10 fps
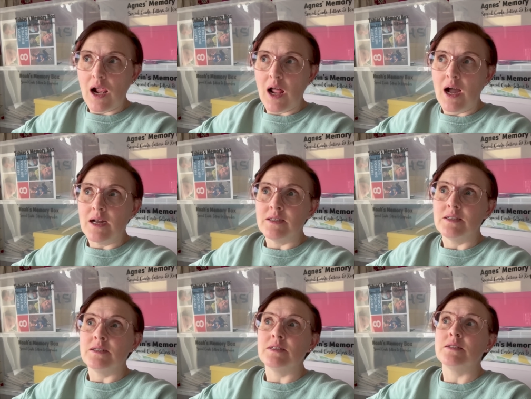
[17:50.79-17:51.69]

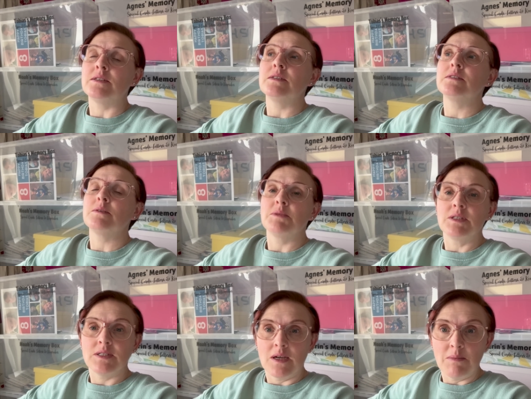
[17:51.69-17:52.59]
and something
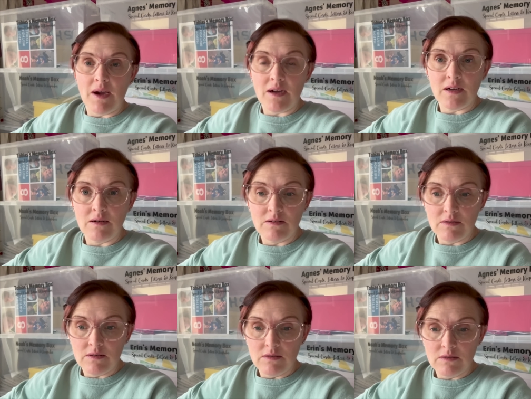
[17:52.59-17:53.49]
to take back
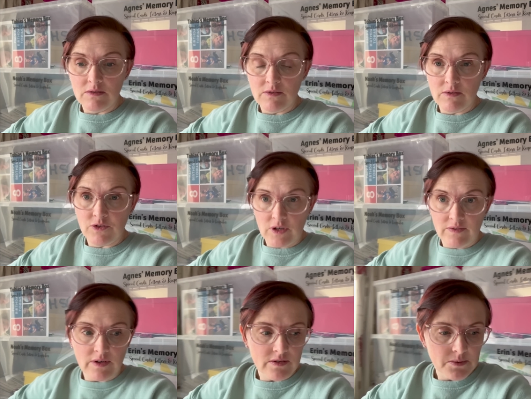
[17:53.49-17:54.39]
for
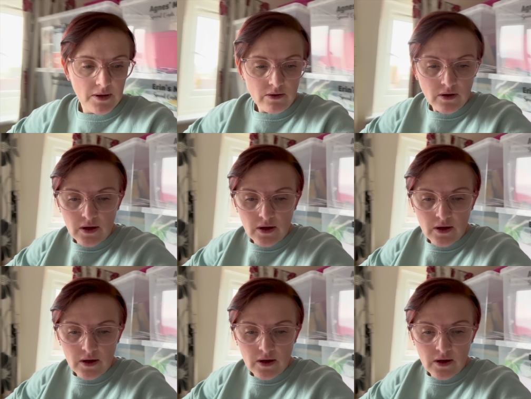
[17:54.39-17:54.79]
Olivia as well.